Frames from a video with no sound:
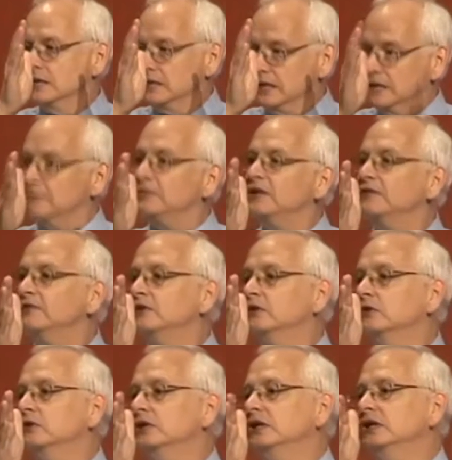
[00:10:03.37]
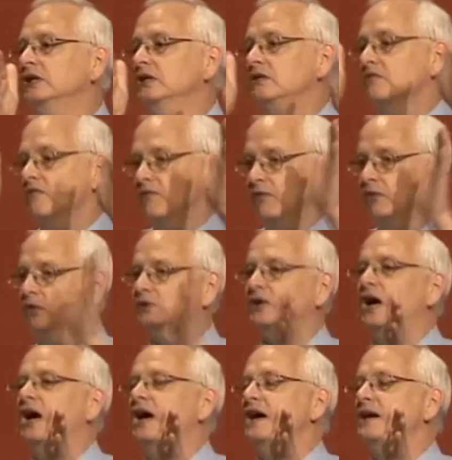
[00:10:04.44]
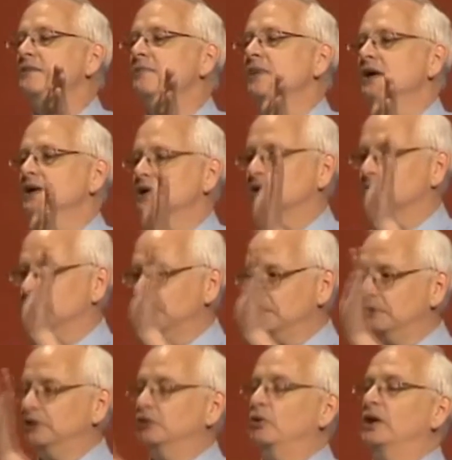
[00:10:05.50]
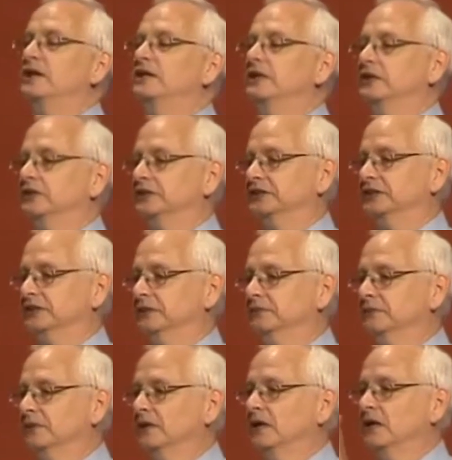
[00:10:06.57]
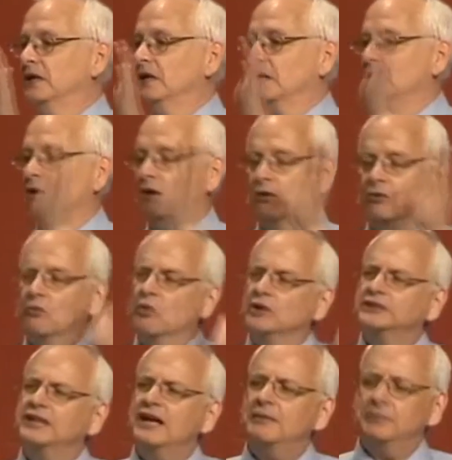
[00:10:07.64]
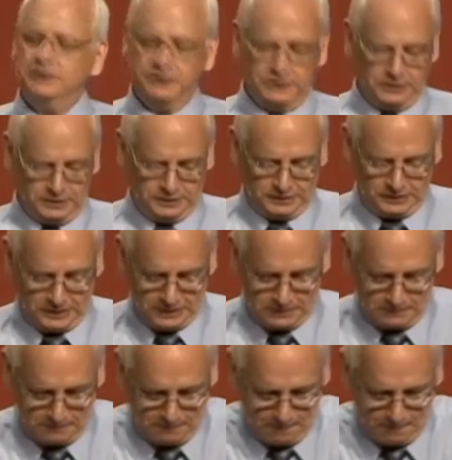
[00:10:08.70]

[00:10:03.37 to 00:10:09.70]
MDiv degree, full-time commitment to itinerancy. What's happened since then?